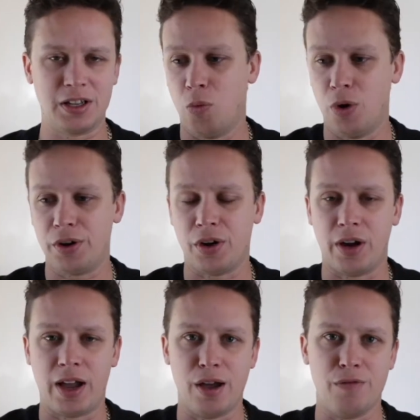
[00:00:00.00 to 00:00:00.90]
What
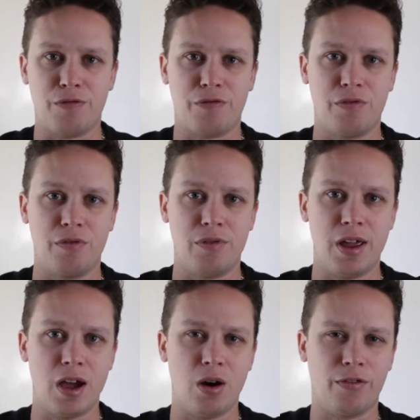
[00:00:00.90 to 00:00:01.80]
I have
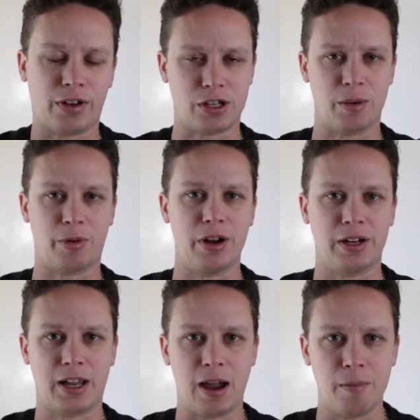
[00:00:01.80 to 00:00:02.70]
now, I've actually
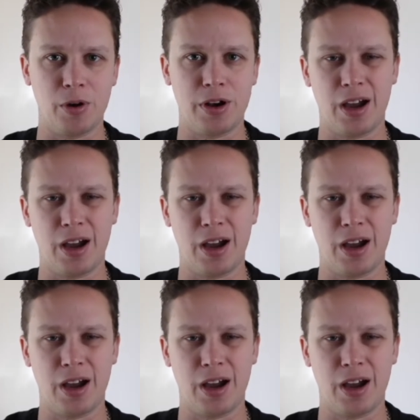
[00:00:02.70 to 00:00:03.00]
upgraded camera.